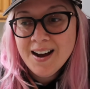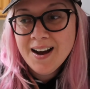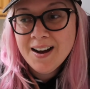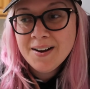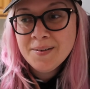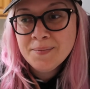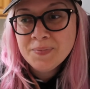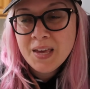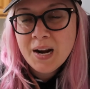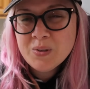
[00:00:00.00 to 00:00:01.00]

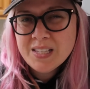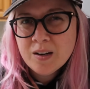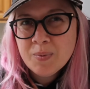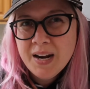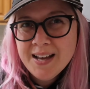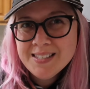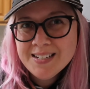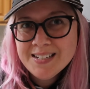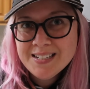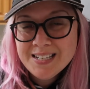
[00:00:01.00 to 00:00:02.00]
Um, and I was a little bit
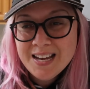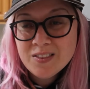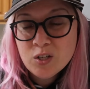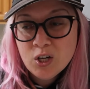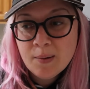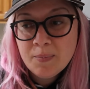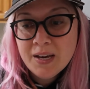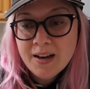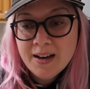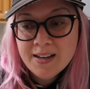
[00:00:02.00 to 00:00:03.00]
hesitant to take the job
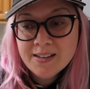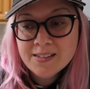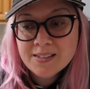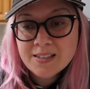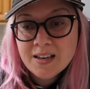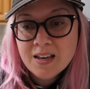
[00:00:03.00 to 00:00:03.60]
because